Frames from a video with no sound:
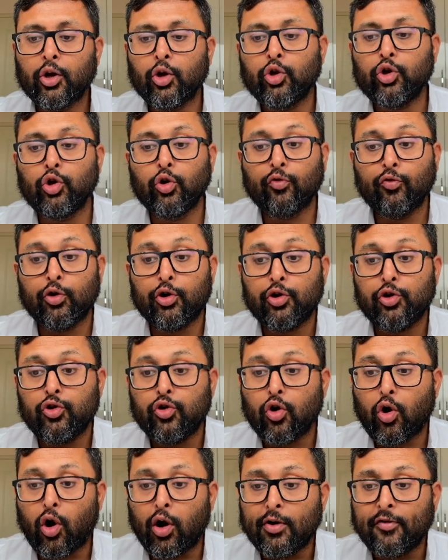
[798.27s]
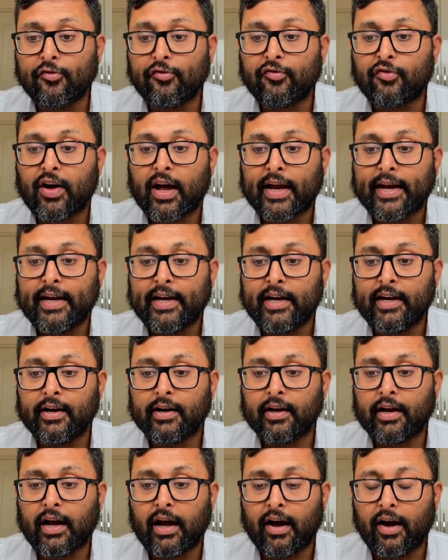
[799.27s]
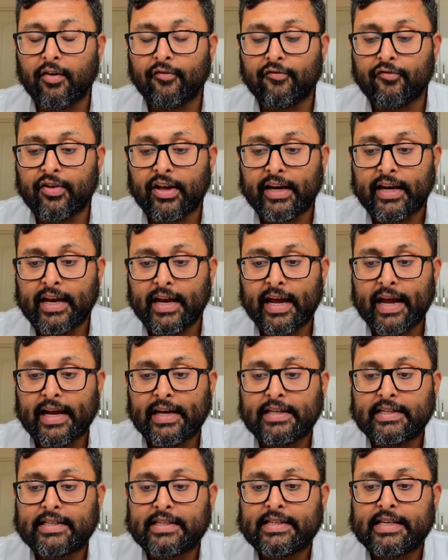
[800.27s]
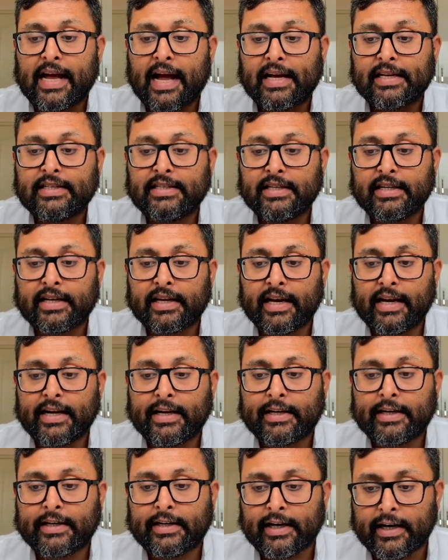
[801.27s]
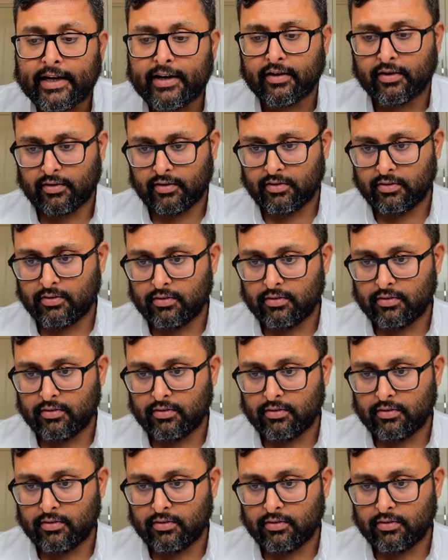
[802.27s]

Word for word: you would not find a very exaggerated